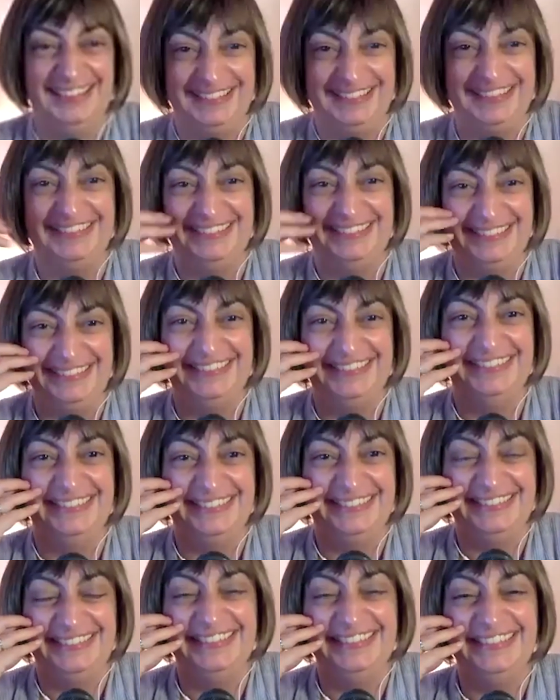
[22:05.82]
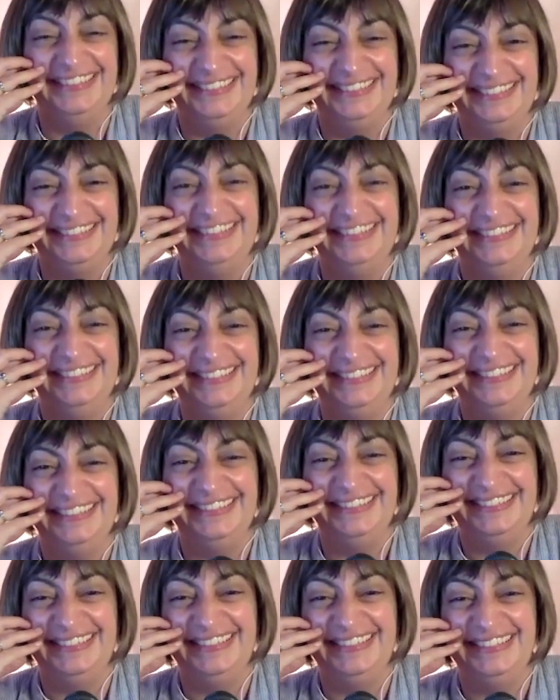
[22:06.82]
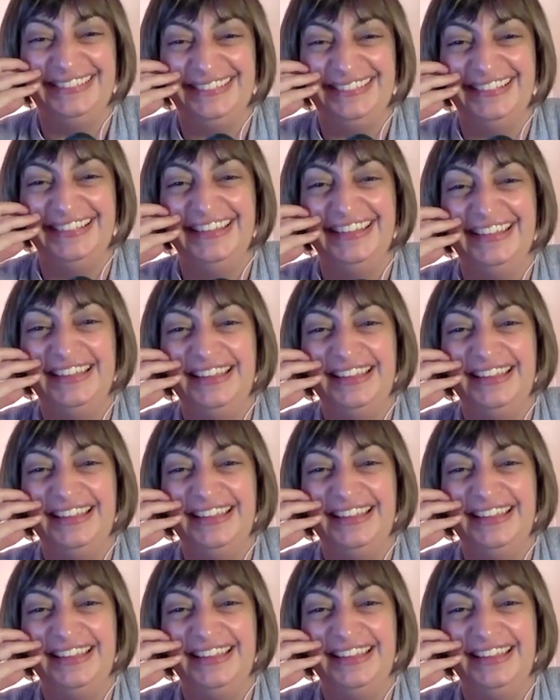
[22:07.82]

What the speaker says: If you look at Google Earth, it's not. It's